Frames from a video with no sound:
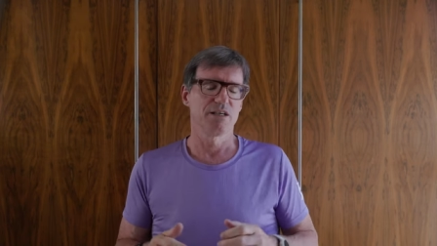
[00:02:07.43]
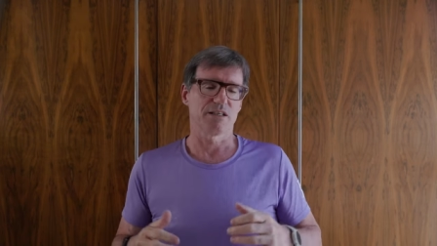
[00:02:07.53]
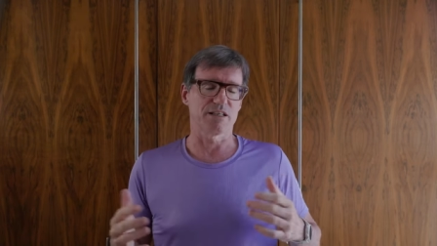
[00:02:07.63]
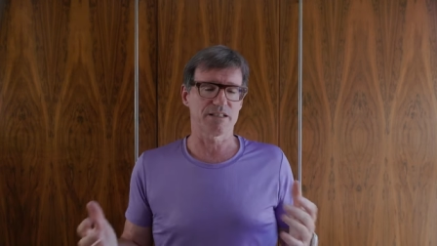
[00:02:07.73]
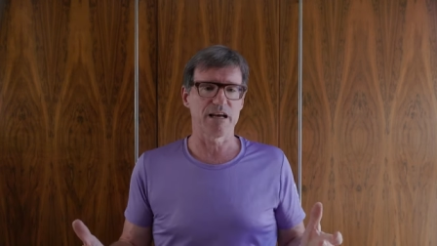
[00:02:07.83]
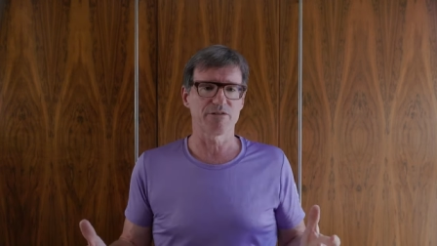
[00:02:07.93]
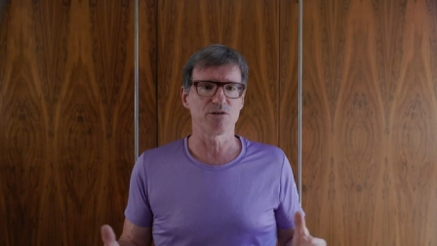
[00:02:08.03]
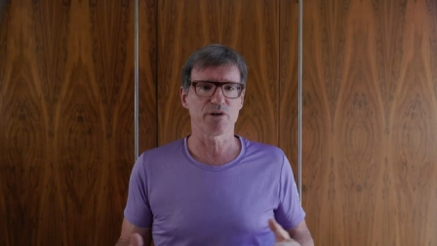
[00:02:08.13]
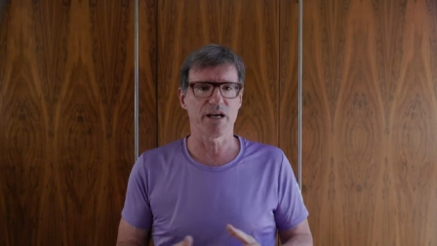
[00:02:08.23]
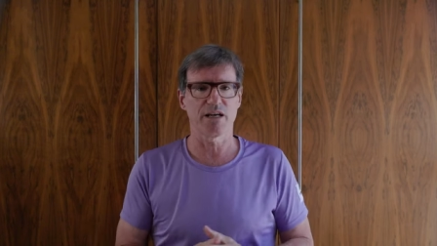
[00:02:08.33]
They sound
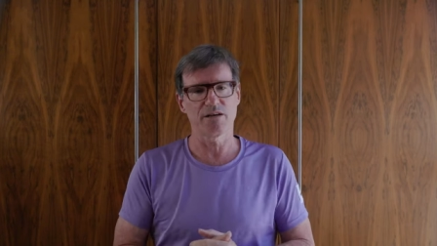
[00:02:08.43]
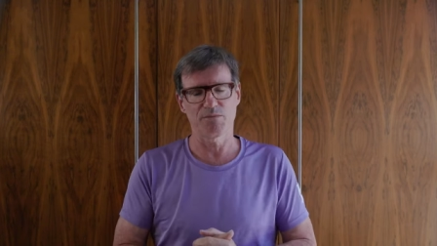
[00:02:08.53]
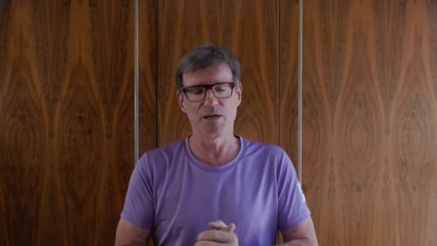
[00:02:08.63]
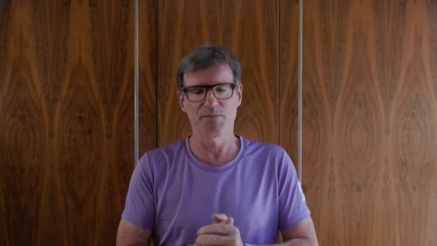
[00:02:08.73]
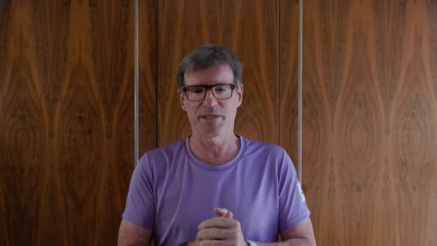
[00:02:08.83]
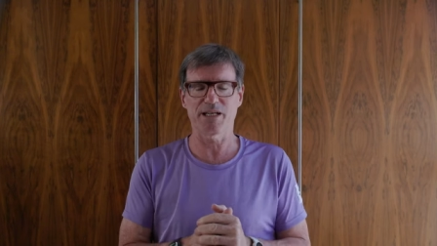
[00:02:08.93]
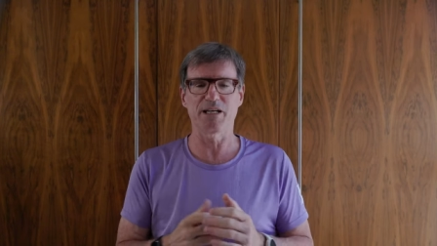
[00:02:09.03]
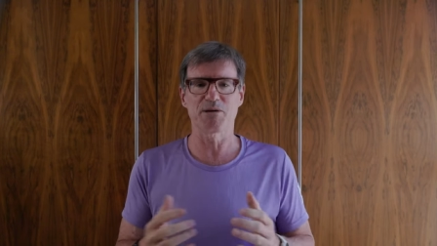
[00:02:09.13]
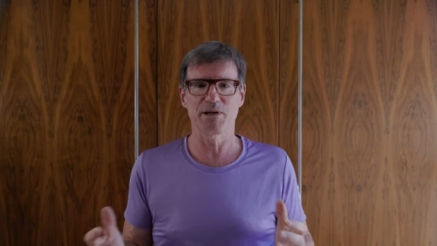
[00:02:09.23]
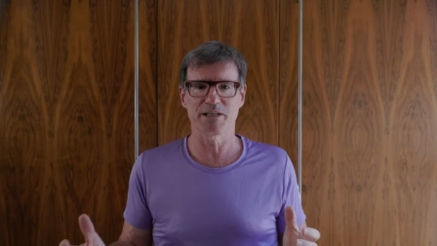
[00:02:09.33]
okay,
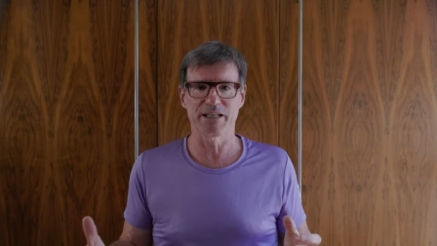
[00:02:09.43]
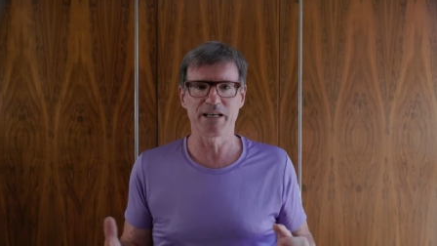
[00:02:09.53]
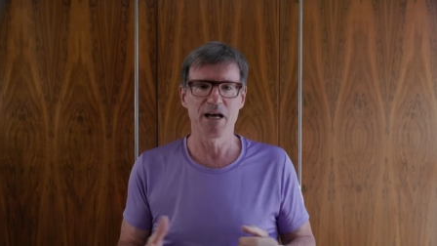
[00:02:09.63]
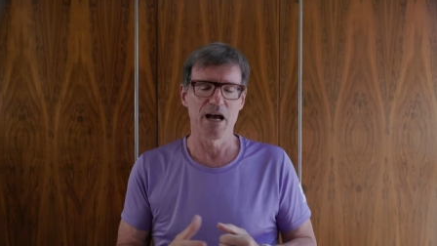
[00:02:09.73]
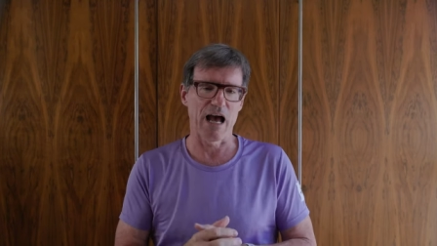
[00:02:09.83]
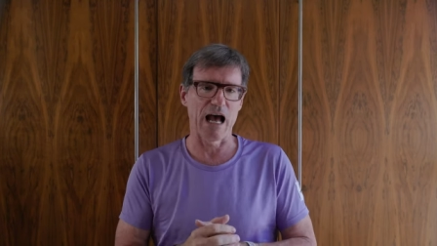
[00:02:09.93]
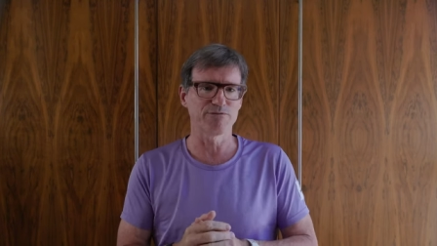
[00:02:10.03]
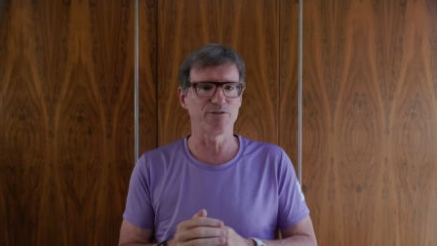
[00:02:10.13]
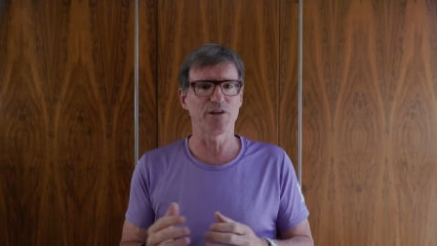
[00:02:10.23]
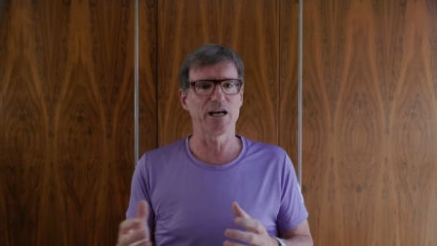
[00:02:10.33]
particularly compared to the
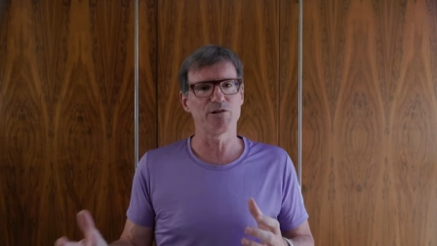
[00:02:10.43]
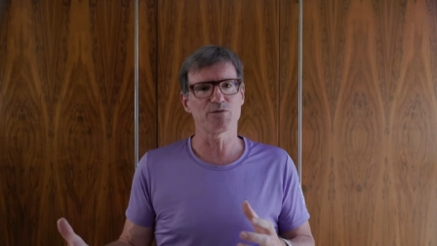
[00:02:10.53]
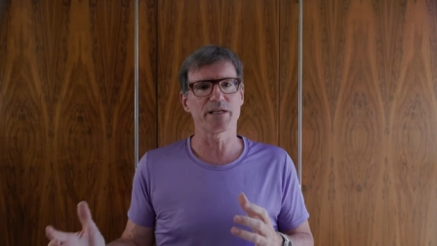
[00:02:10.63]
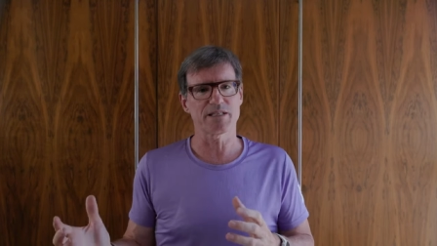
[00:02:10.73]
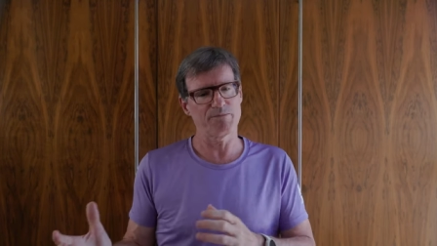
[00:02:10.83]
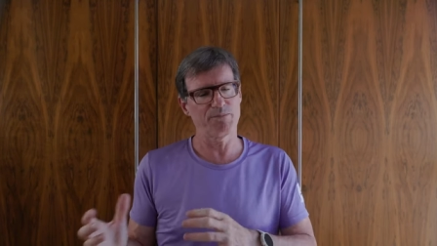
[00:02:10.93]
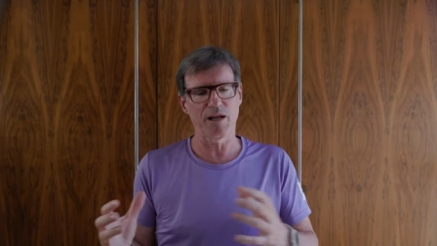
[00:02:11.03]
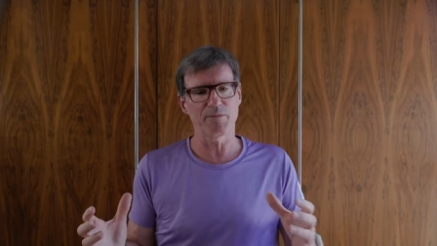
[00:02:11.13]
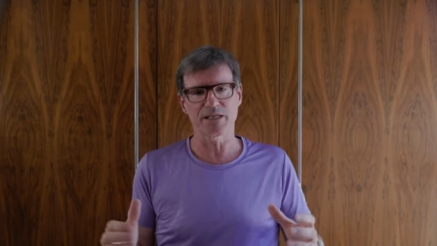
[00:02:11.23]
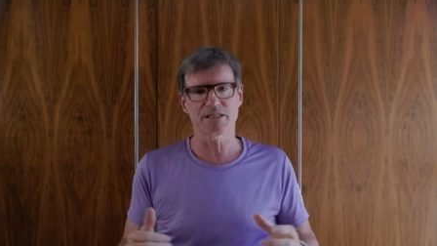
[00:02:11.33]
Alphafly, which makes a
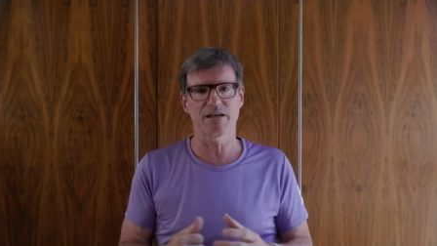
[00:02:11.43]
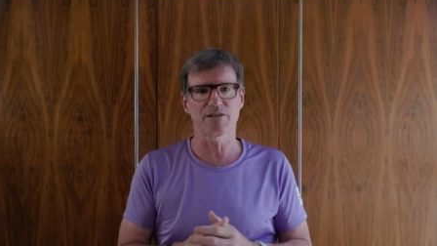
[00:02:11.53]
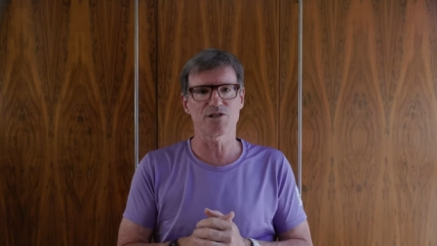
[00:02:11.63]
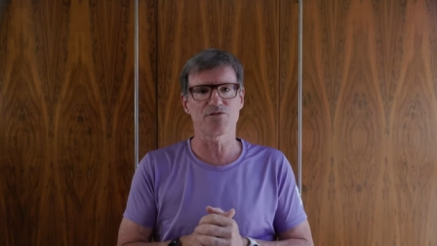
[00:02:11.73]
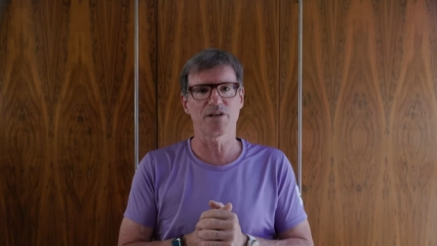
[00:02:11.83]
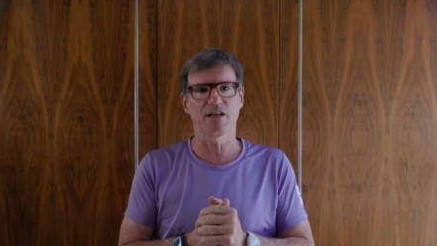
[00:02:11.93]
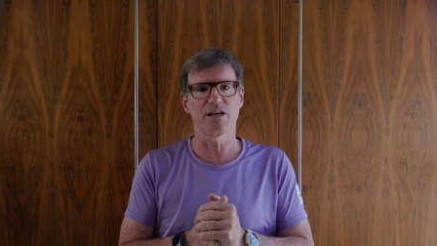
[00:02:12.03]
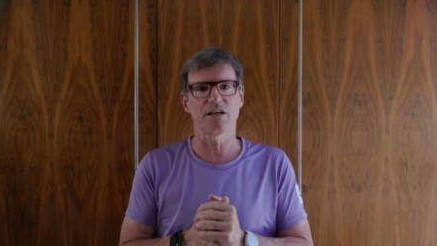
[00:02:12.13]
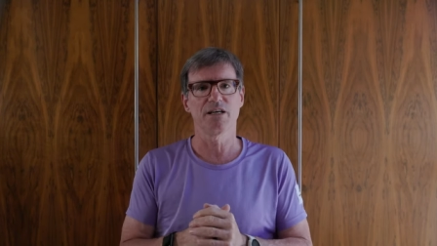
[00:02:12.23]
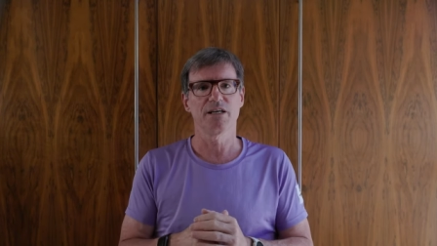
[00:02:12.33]
plopping sound as you run
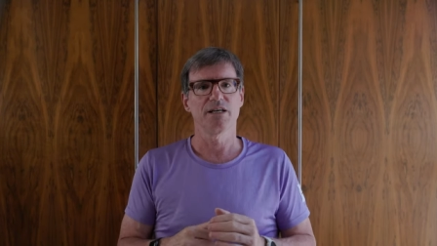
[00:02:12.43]
along.